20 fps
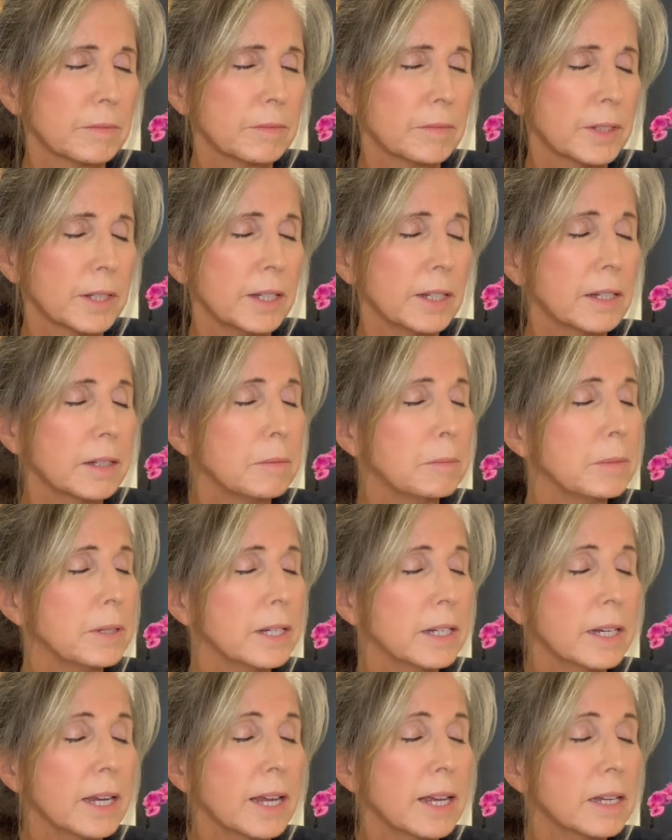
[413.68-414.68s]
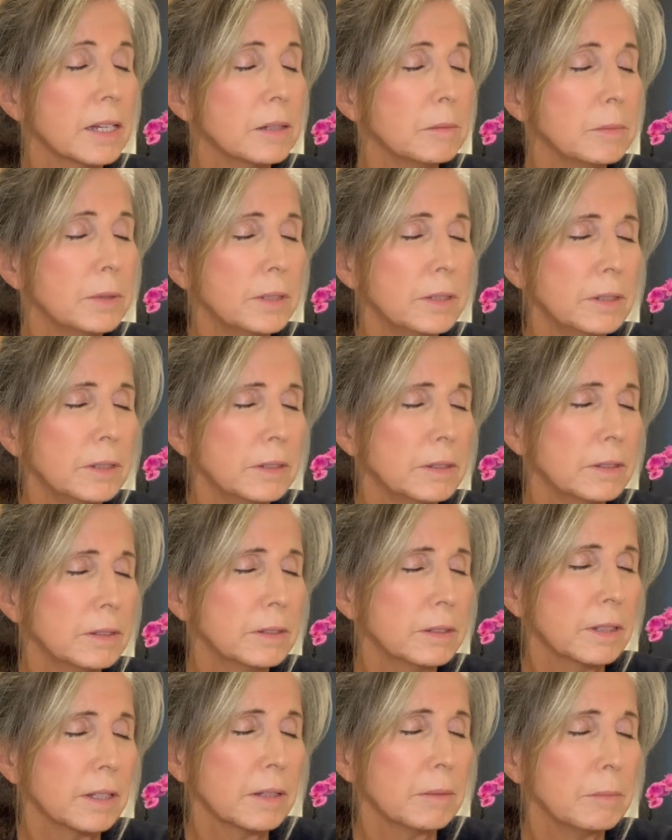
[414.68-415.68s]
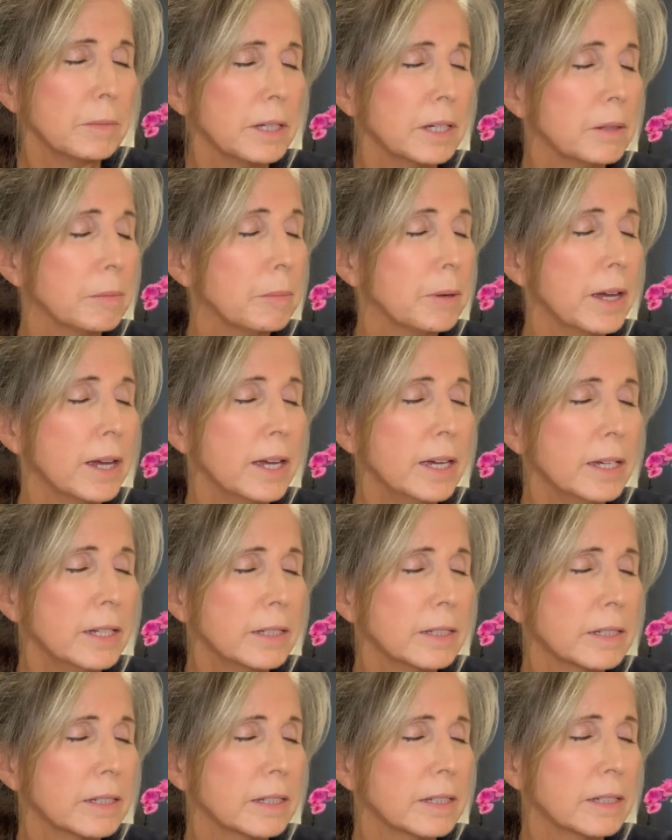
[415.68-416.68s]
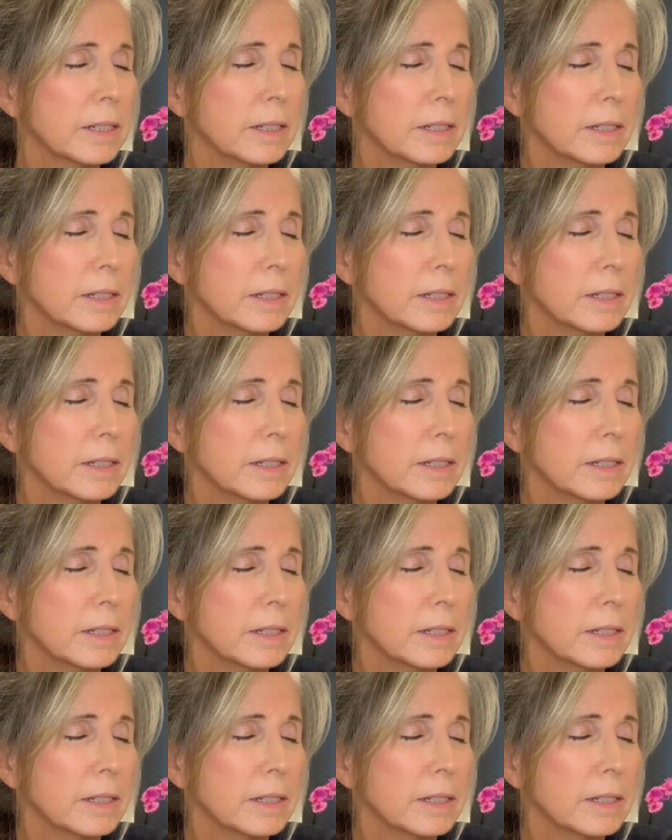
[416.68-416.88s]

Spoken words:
It can be an animal, it can be a pet.